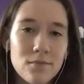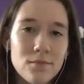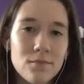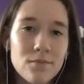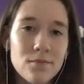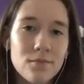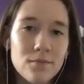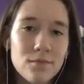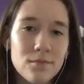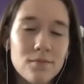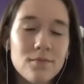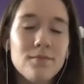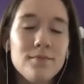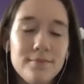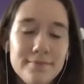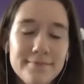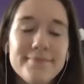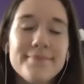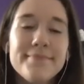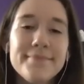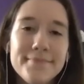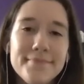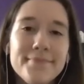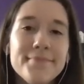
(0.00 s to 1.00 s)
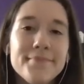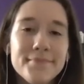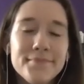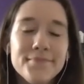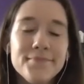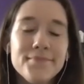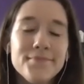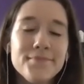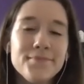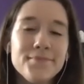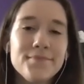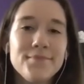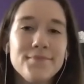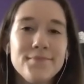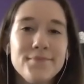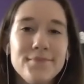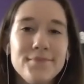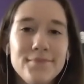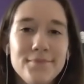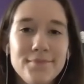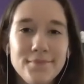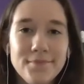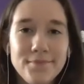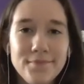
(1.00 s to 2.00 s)

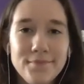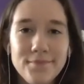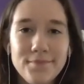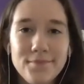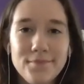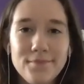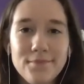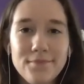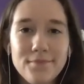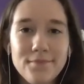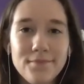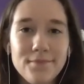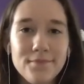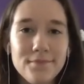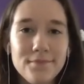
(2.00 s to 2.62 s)
The person shown says nothing.